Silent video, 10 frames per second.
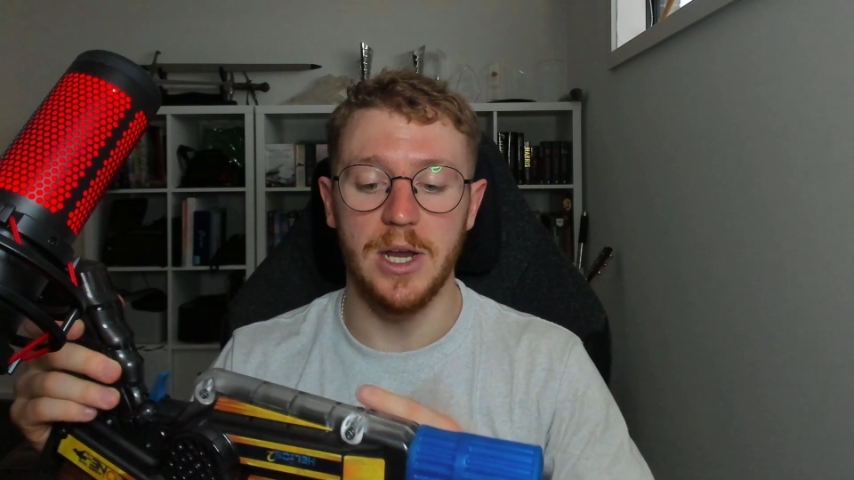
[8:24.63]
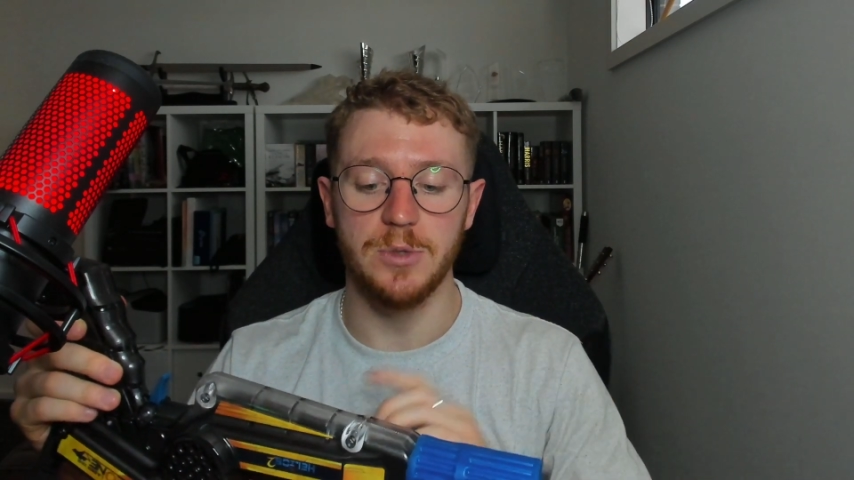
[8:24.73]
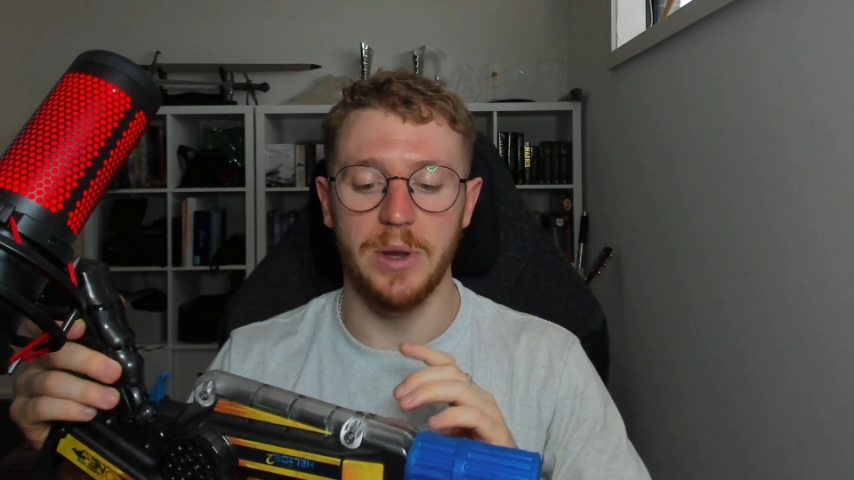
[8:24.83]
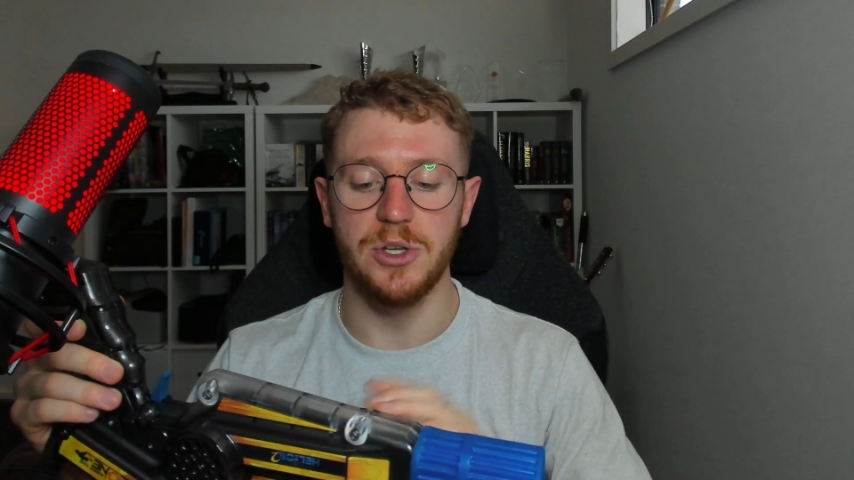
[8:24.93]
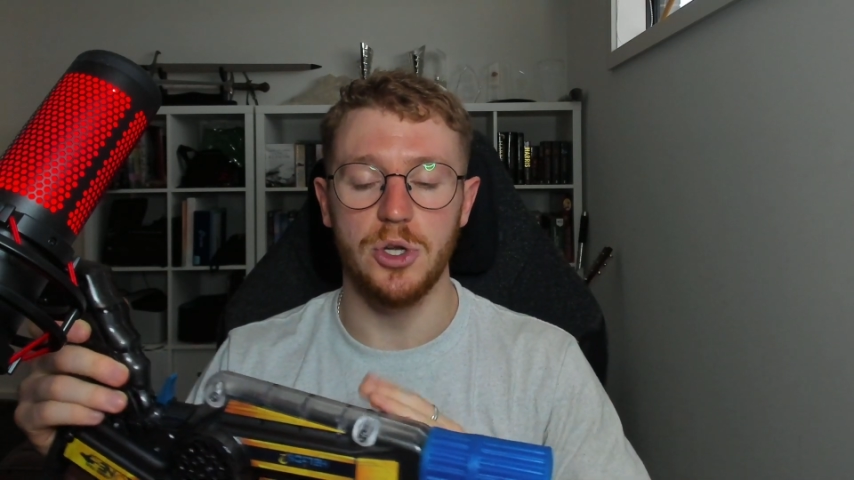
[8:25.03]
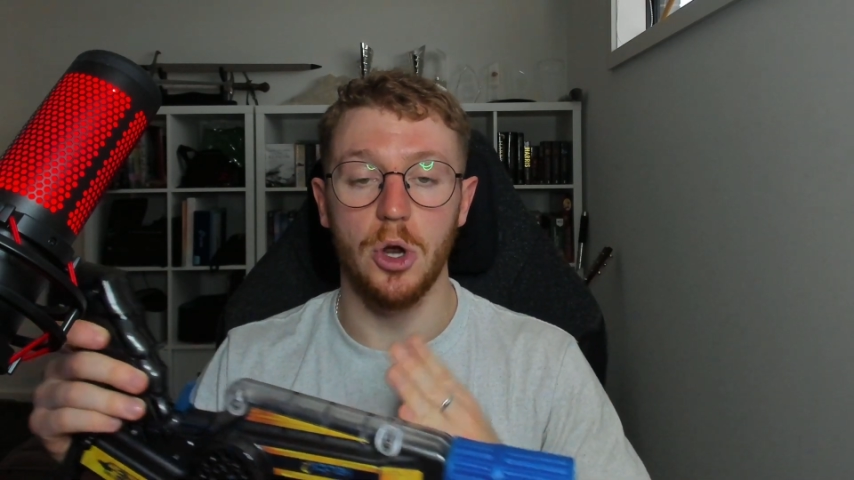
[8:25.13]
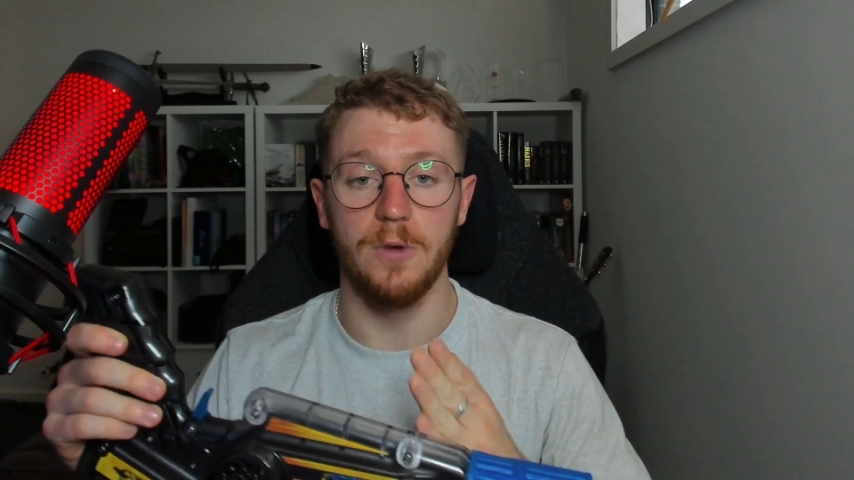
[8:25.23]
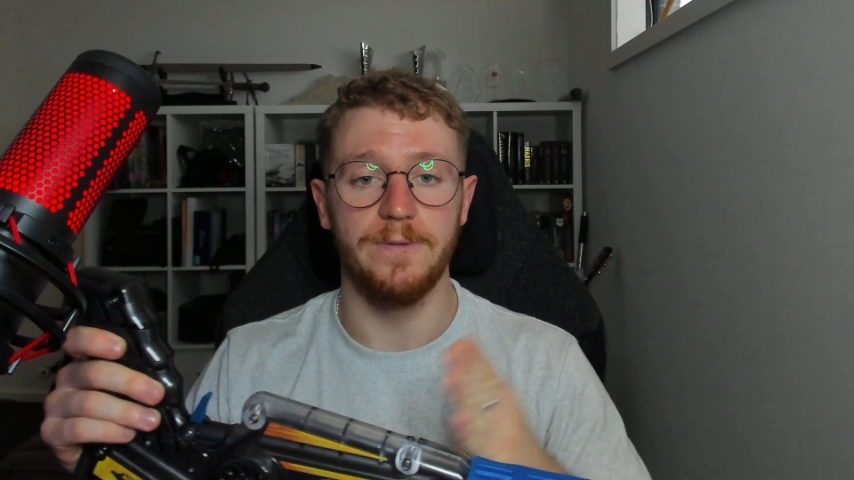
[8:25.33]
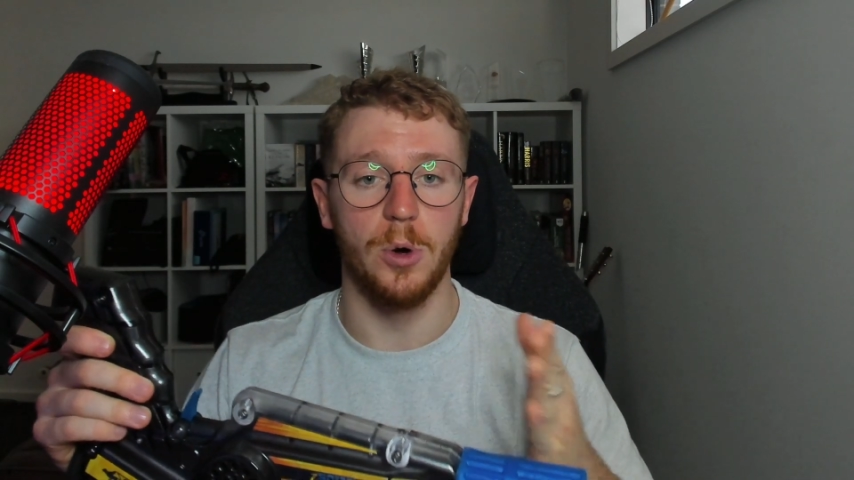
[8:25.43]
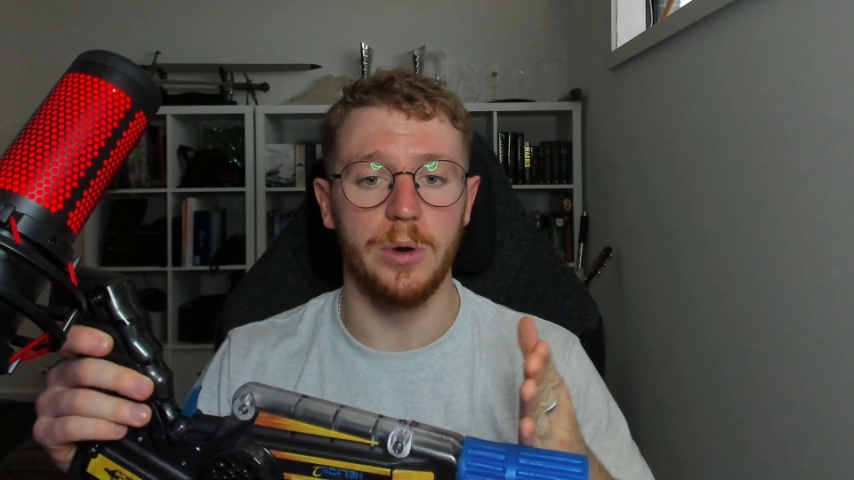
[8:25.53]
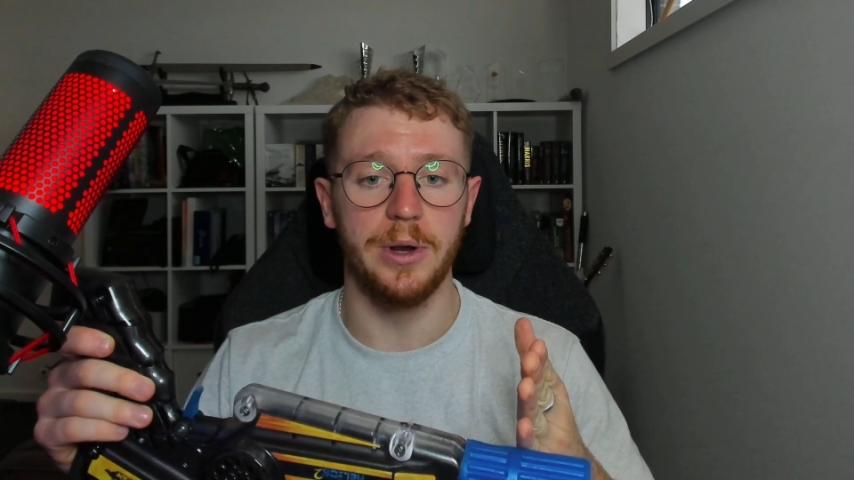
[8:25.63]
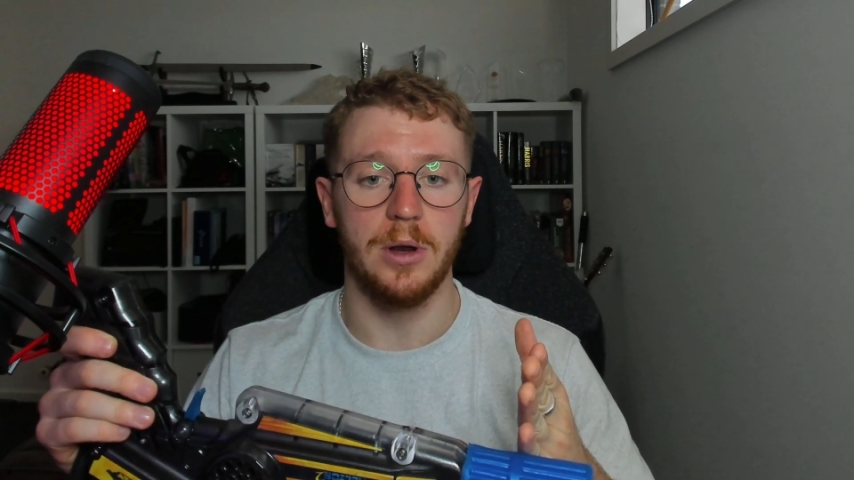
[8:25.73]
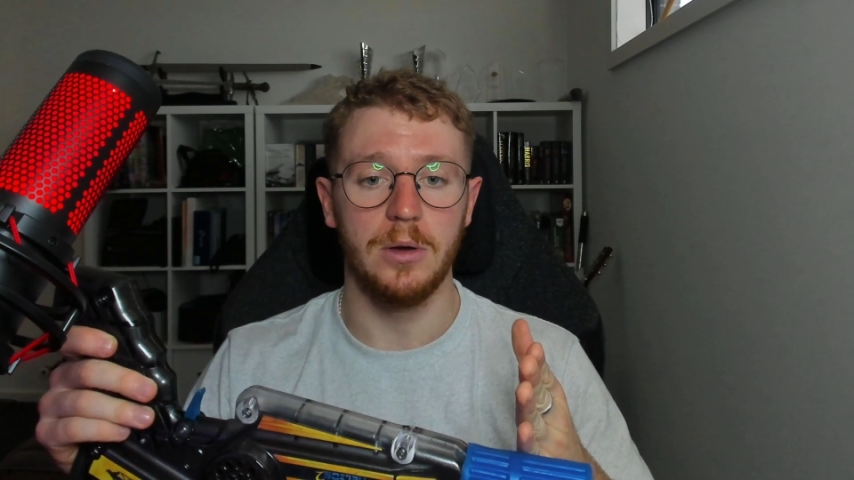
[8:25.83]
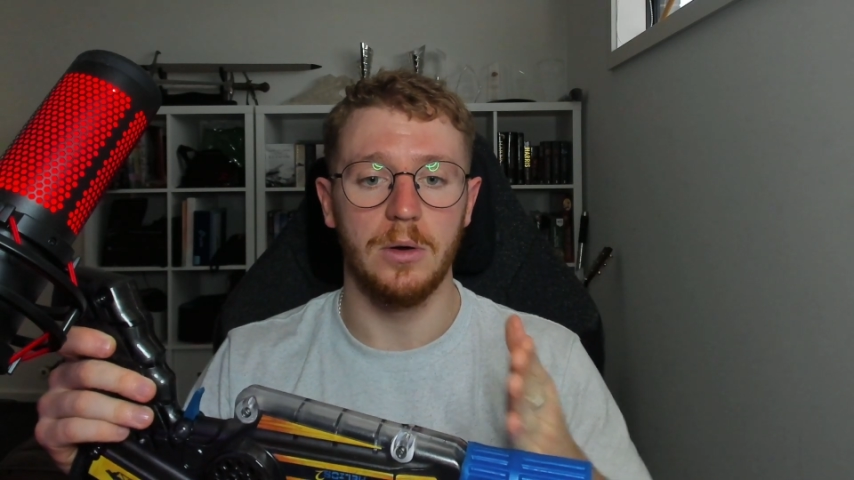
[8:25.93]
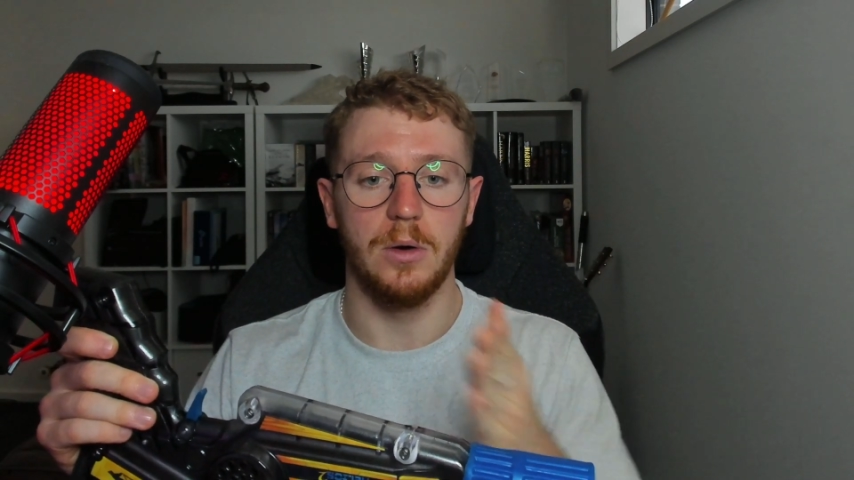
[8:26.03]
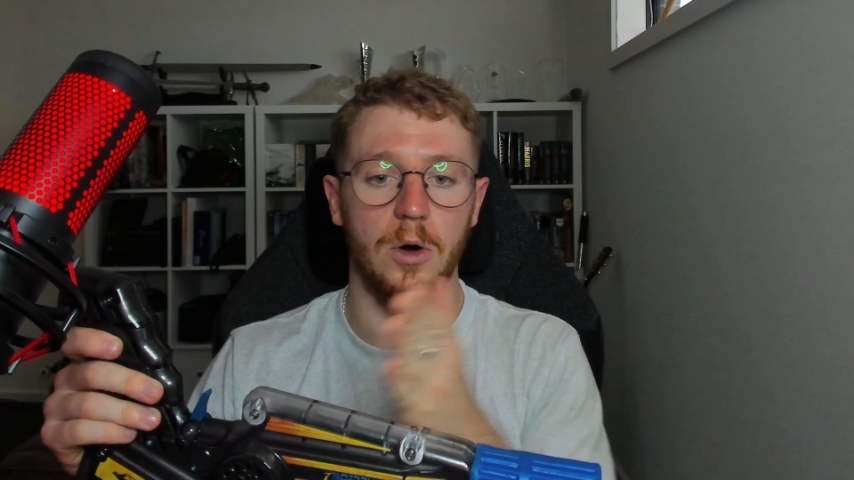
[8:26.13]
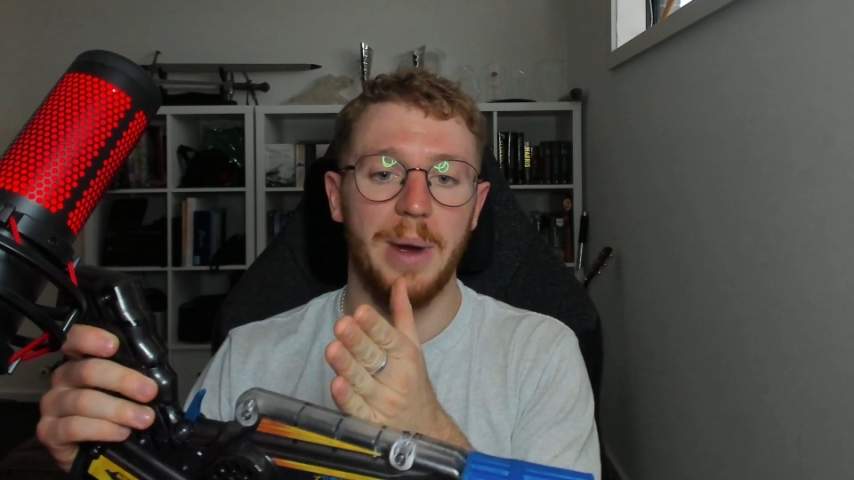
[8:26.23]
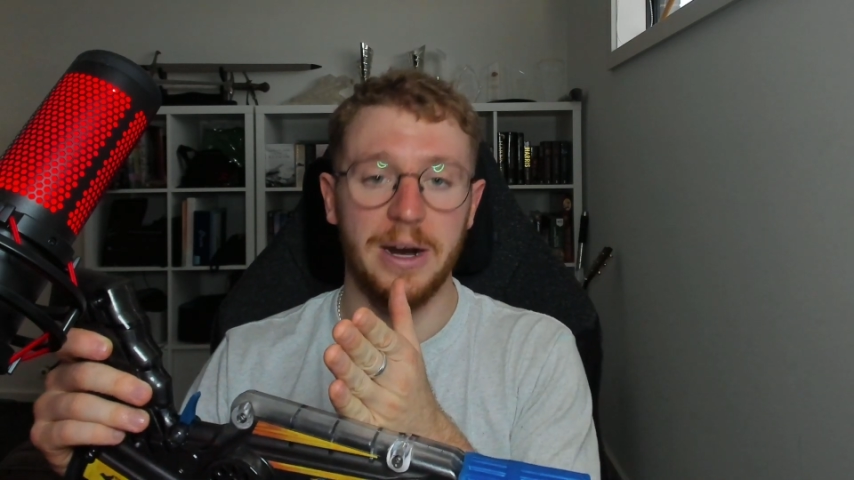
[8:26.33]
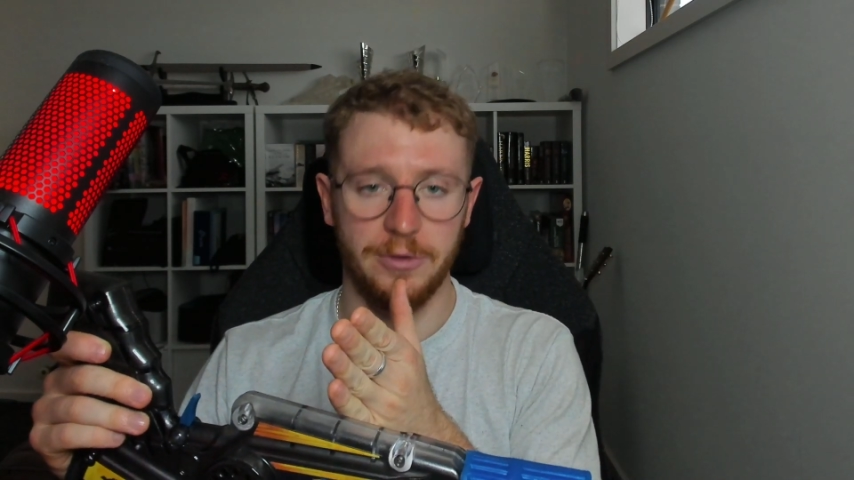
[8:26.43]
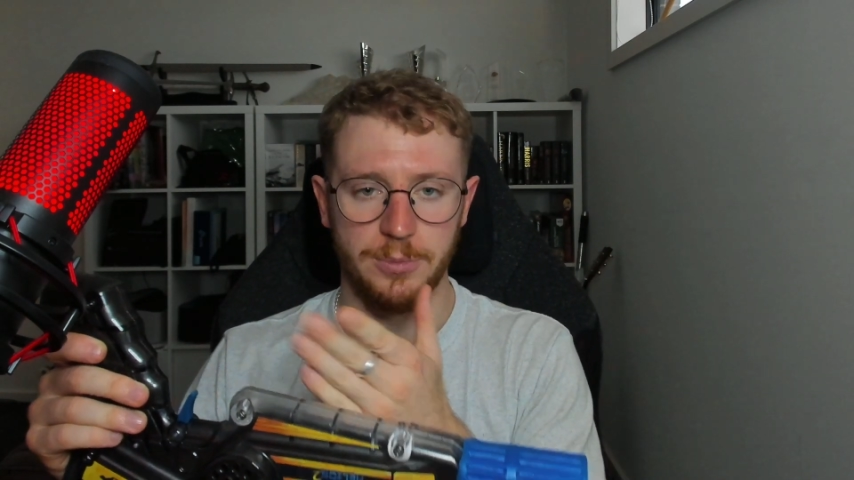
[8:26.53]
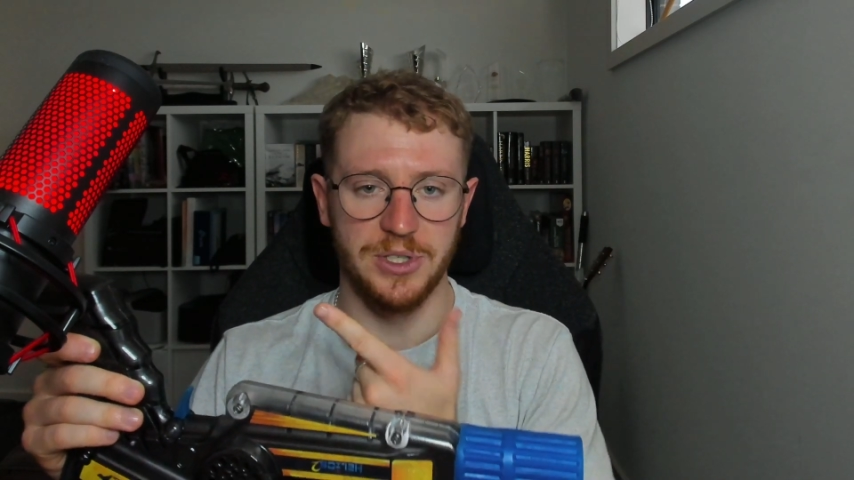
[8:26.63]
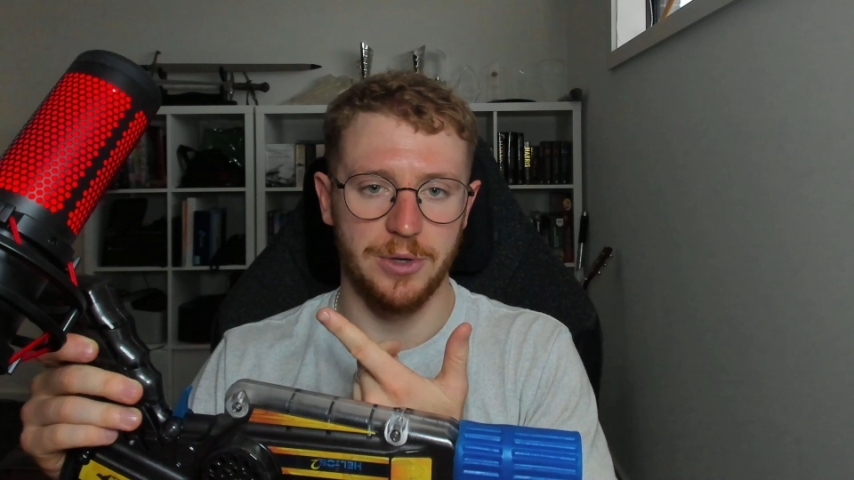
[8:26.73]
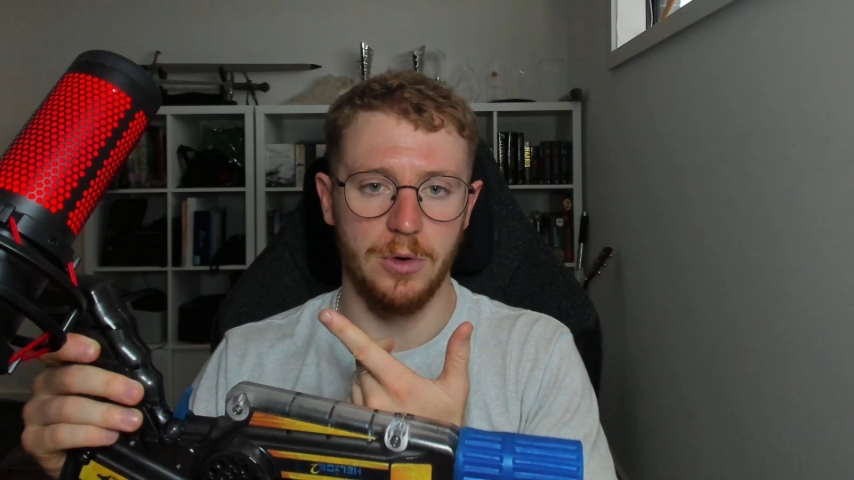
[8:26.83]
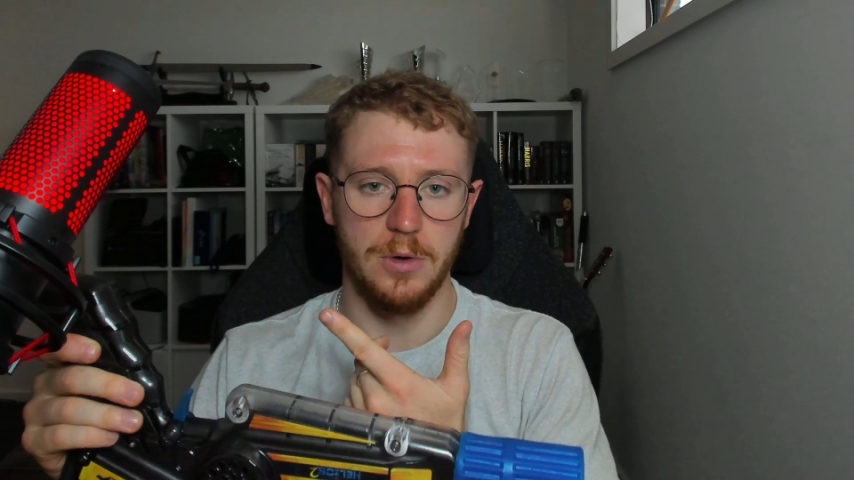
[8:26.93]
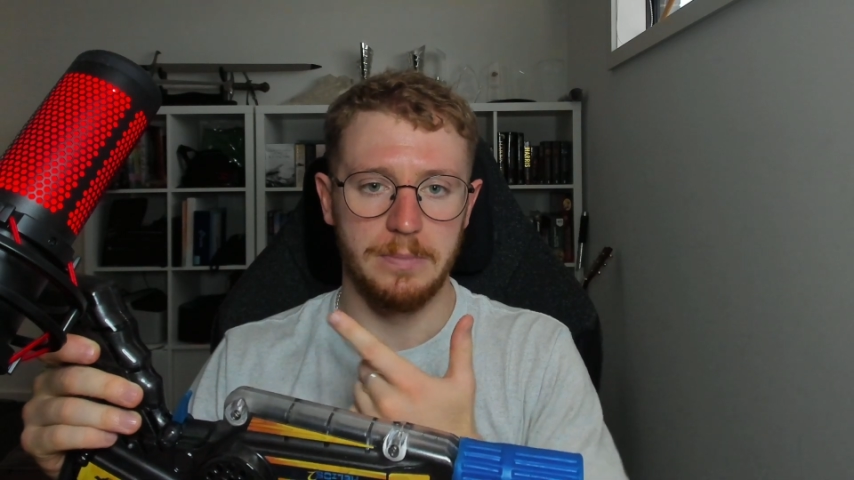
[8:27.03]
is whether you go forward or back from the screw.